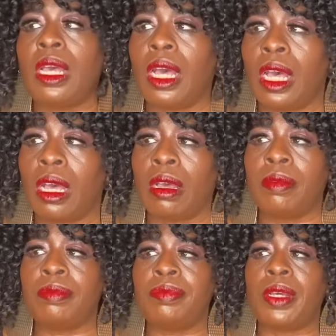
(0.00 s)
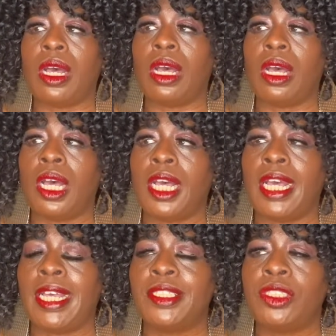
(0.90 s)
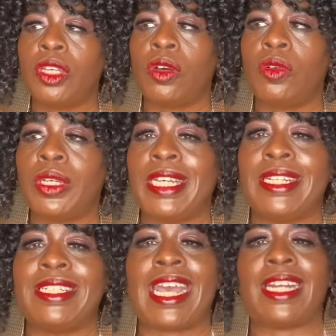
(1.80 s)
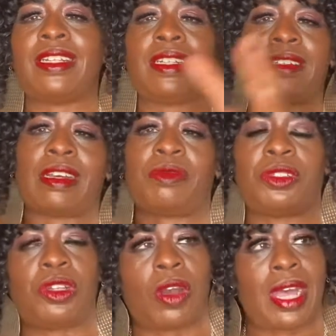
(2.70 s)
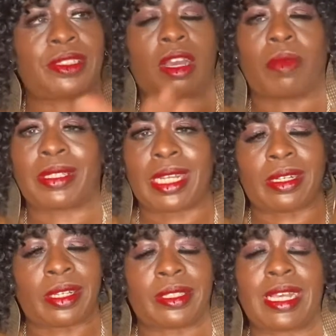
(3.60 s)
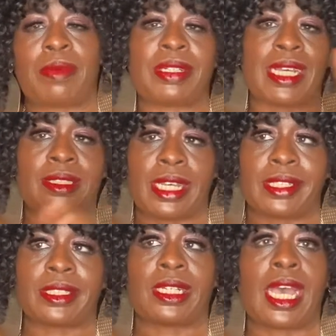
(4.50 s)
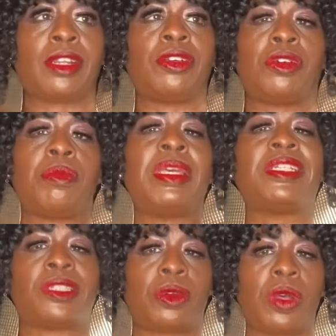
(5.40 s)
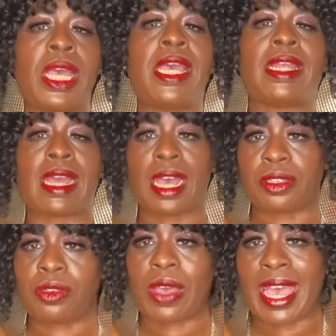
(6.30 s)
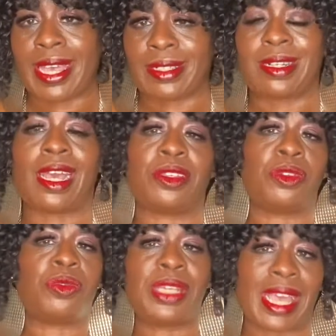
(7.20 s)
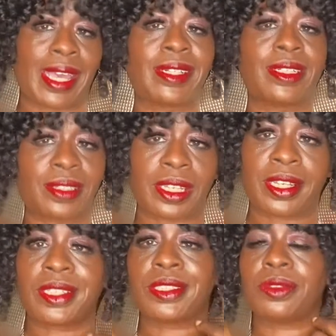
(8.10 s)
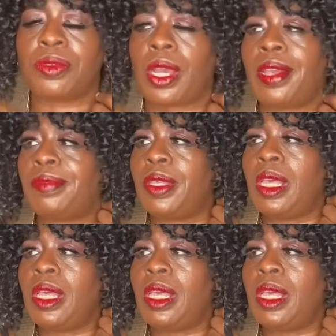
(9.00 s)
You know, I'll talk about that another time, but that takes a lot on your mental and how you act and how you react to things, right?